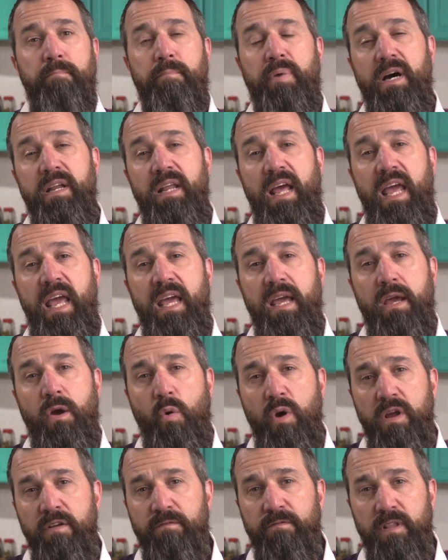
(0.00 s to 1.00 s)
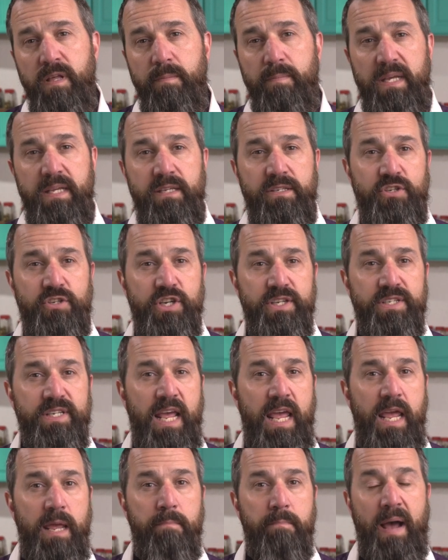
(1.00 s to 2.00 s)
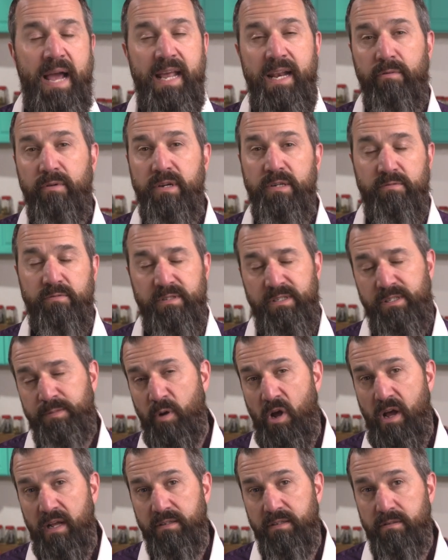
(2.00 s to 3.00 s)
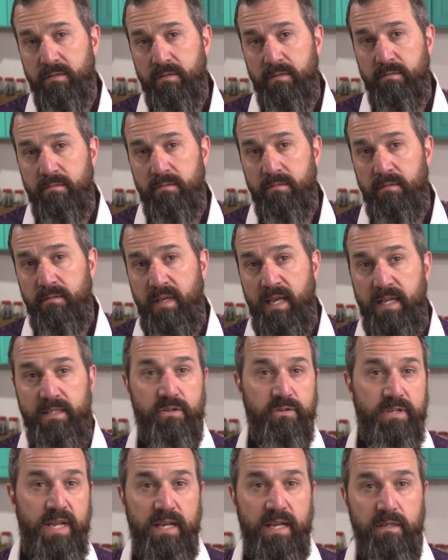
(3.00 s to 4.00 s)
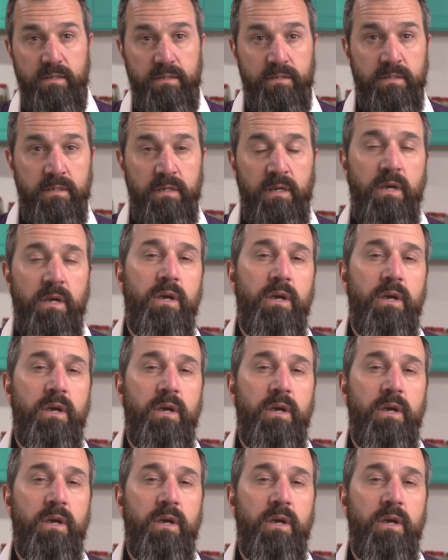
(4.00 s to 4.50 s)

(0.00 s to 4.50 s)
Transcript: But a coin flip is just a binary response, heads or tails.